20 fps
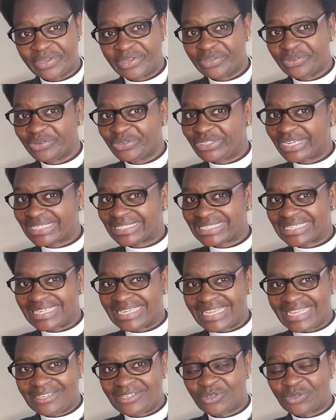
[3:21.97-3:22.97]
You just
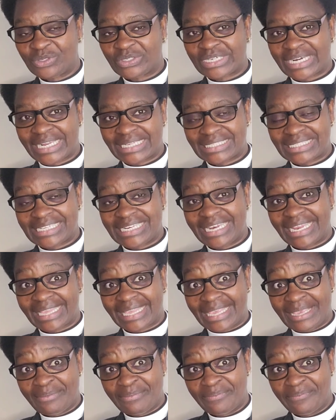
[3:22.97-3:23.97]
need to trust in
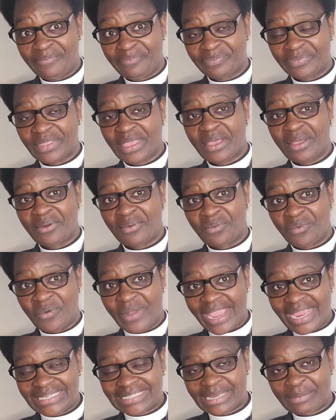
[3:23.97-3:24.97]
him,
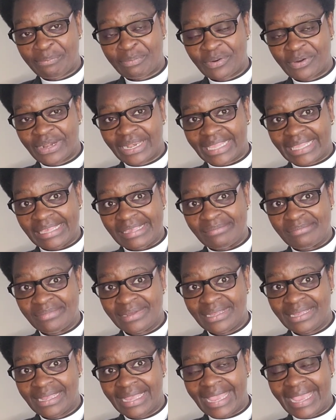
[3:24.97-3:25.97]
wait upon him,
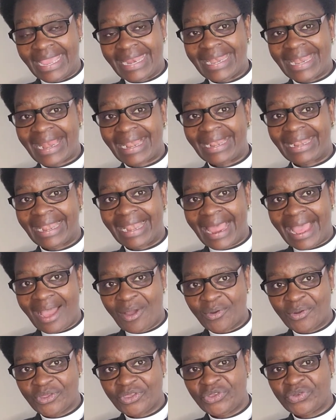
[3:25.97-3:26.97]
and
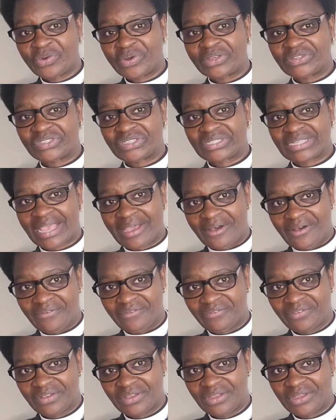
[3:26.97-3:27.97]
allow
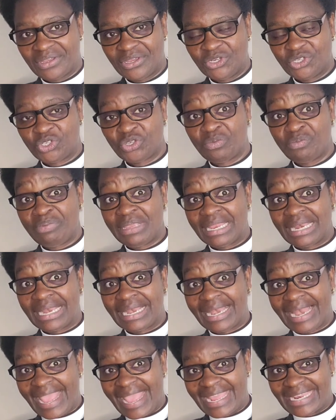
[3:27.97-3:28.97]
yourself to be
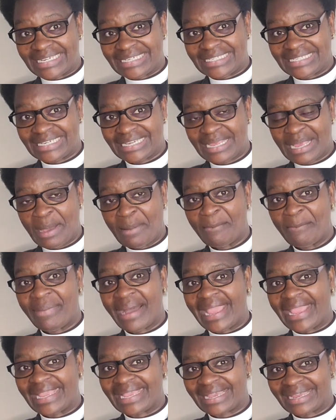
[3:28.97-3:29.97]
led
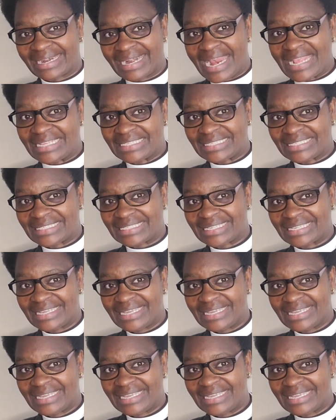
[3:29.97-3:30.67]
by Christ.